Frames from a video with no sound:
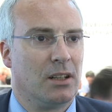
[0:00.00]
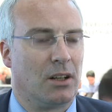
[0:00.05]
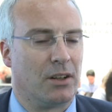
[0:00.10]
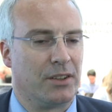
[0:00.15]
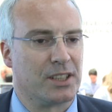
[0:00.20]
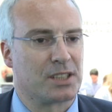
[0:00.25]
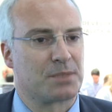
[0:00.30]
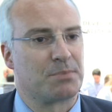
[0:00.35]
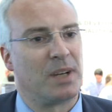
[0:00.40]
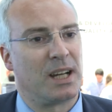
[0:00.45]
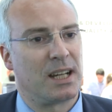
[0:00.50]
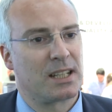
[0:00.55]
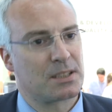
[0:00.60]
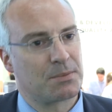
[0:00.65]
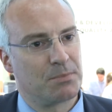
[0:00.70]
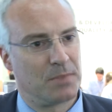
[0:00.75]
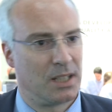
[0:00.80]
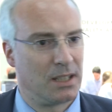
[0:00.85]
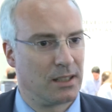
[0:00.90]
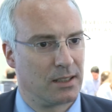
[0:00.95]
on this
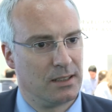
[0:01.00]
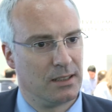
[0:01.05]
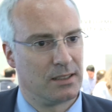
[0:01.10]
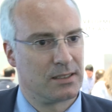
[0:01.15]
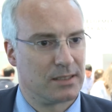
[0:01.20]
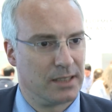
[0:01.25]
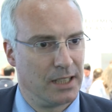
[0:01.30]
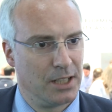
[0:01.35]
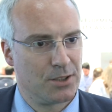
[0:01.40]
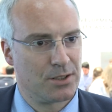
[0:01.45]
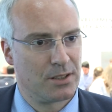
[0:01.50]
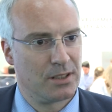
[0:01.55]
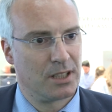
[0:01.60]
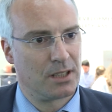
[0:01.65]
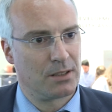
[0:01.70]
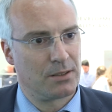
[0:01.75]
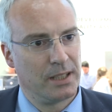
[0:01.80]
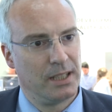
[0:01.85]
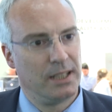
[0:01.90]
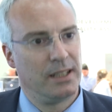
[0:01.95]
mass market
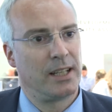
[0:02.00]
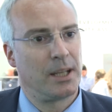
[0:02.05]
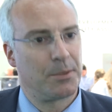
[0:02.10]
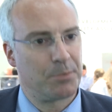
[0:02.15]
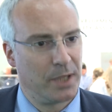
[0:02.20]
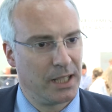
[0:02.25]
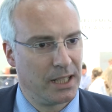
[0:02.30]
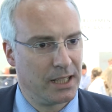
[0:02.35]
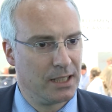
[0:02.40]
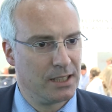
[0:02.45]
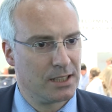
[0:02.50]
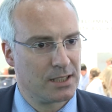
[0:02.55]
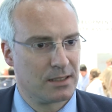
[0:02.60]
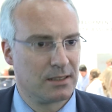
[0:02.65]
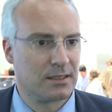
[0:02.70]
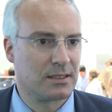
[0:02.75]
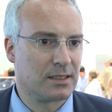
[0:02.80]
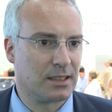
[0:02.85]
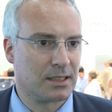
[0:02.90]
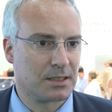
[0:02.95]
stationary
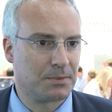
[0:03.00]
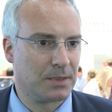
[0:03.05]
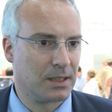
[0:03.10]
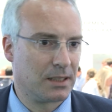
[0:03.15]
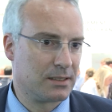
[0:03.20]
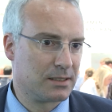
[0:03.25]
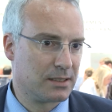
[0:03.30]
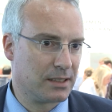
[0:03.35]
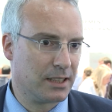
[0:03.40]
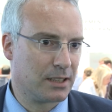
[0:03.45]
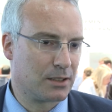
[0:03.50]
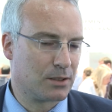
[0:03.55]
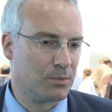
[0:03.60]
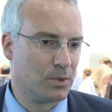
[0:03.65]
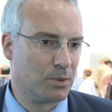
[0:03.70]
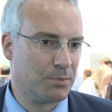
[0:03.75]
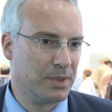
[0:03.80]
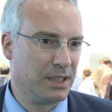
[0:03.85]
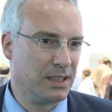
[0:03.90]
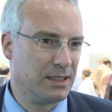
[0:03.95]
applications as well as
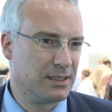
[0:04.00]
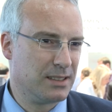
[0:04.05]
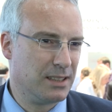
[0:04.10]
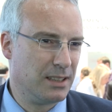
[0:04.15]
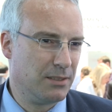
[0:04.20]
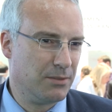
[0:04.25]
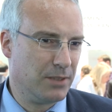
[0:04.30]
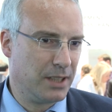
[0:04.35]
electromobility,